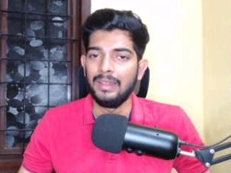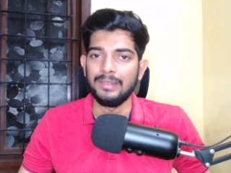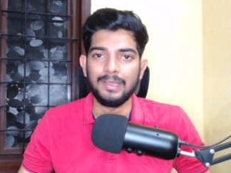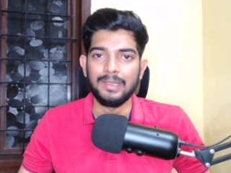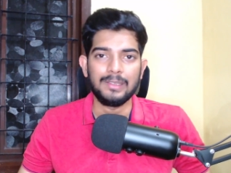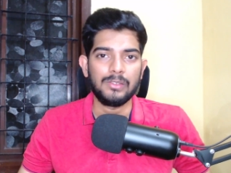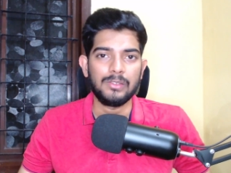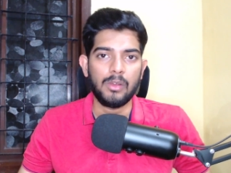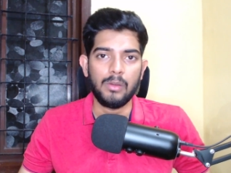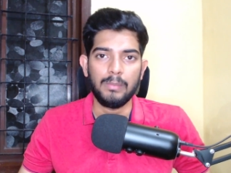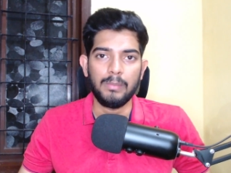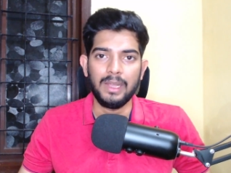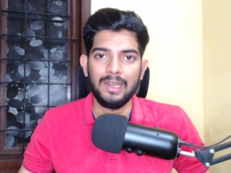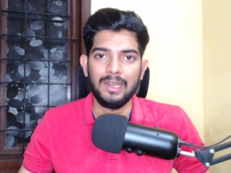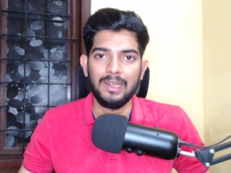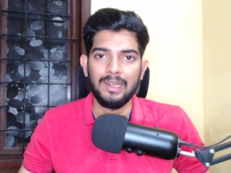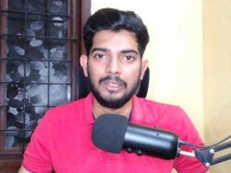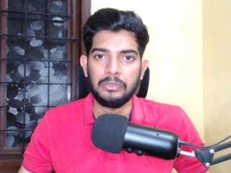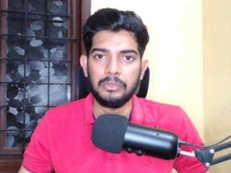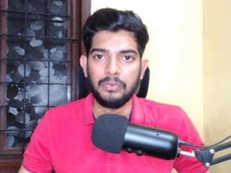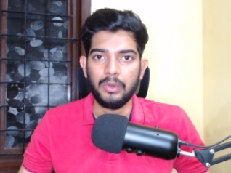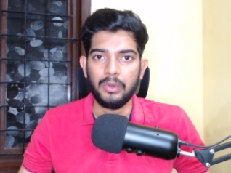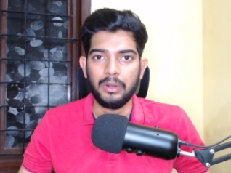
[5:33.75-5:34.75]
That's all my
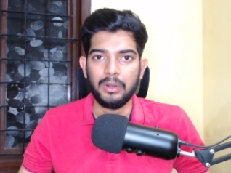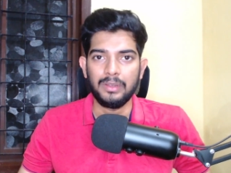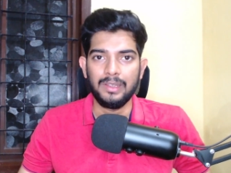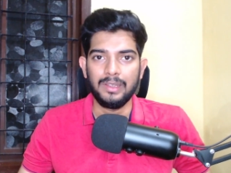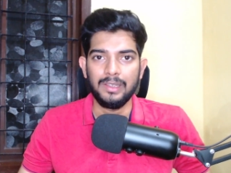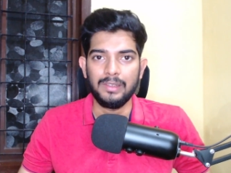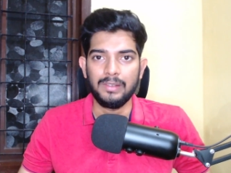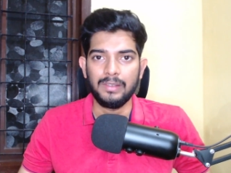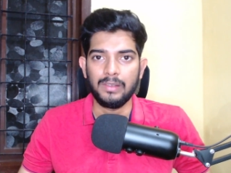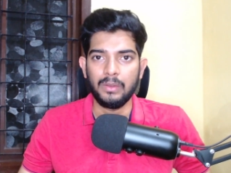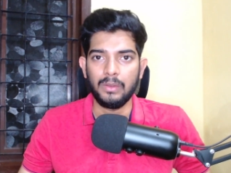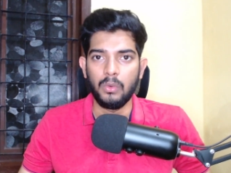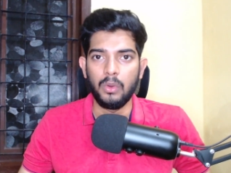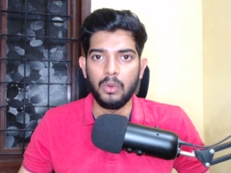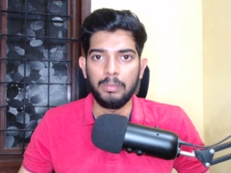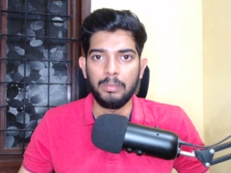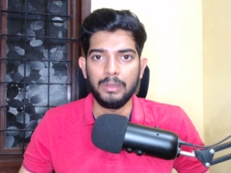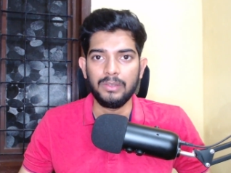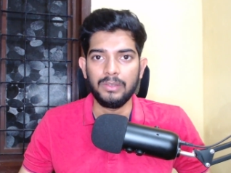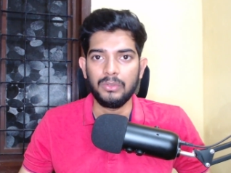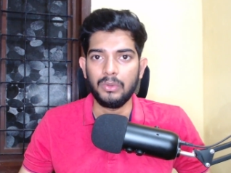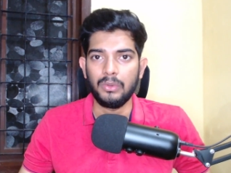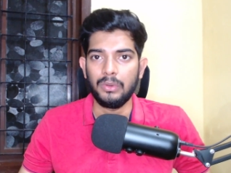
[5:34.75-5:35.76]
list for this
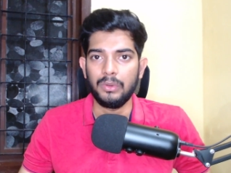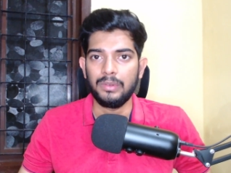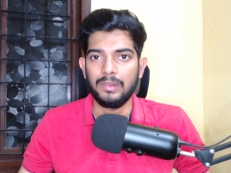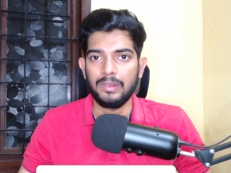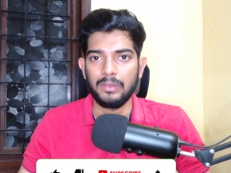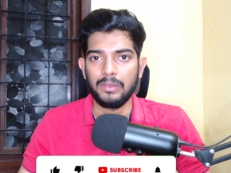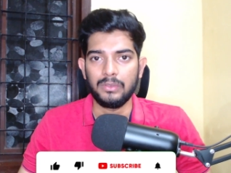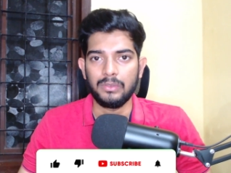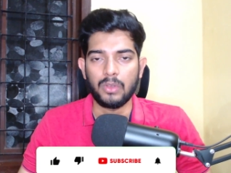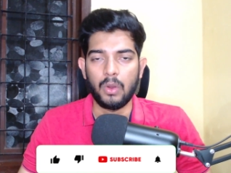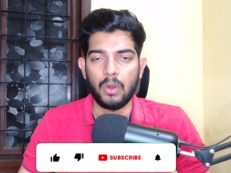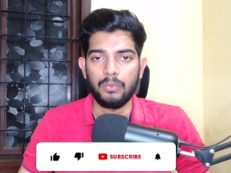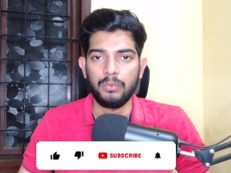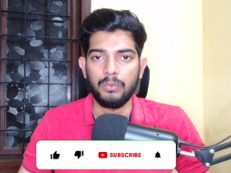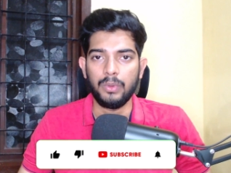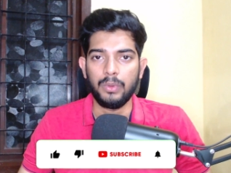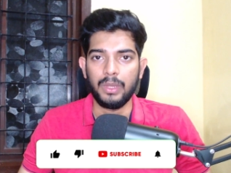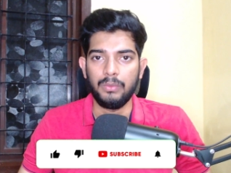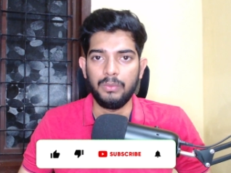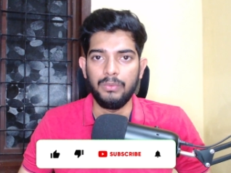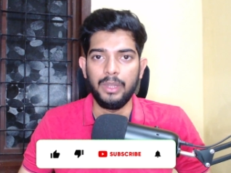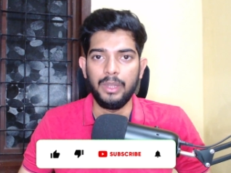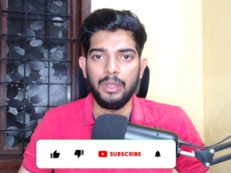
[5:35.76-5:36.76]
open source
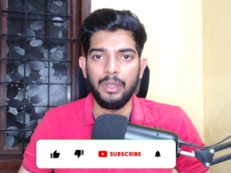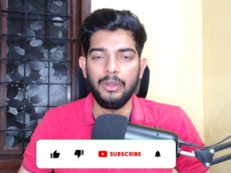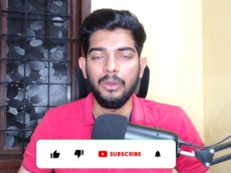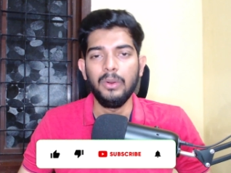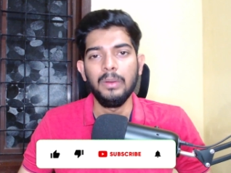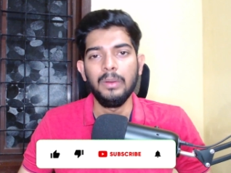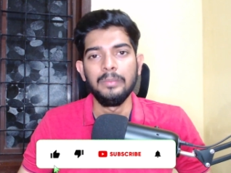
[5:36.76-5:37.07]
software video.